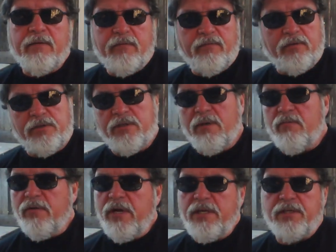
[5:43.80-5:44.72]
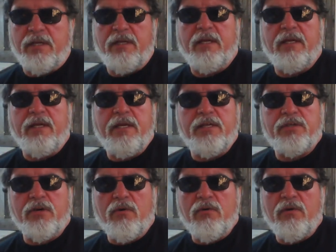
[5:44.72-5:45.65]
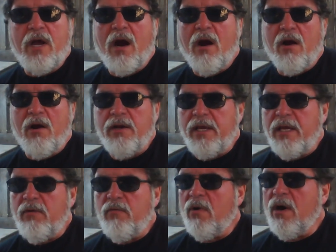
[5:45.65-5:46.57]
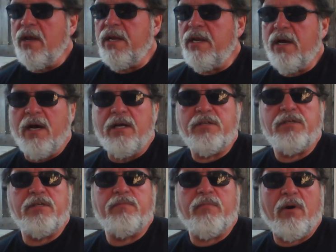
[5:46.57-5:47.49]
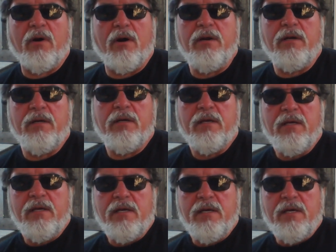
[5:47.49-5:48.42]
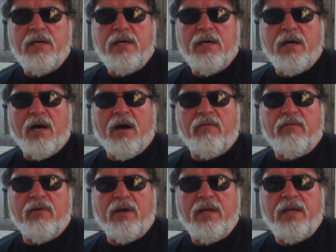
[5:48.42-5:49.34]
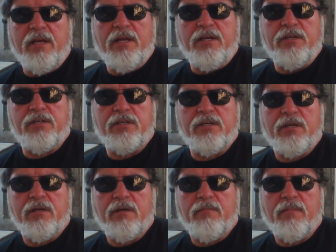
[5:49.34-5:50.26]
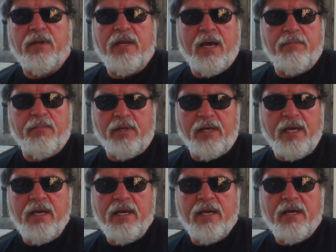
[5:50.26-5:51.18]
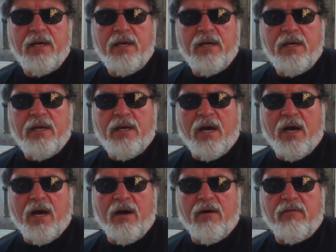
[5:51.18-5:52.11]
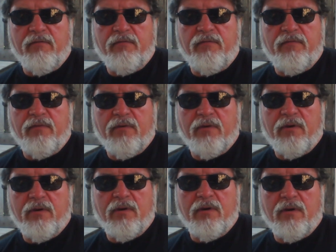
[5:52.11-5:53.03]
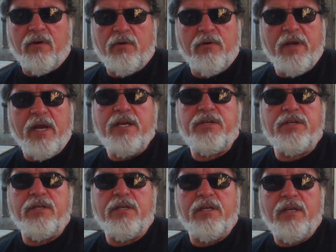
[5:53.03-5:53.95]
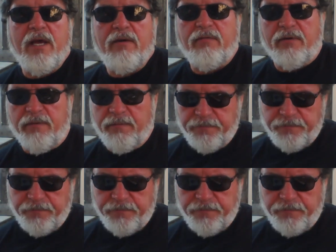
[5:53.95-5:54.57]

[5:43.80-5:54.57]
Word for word: For some reason, in his own heart, he wanted us as part of uh, his panoply of creation in heaven.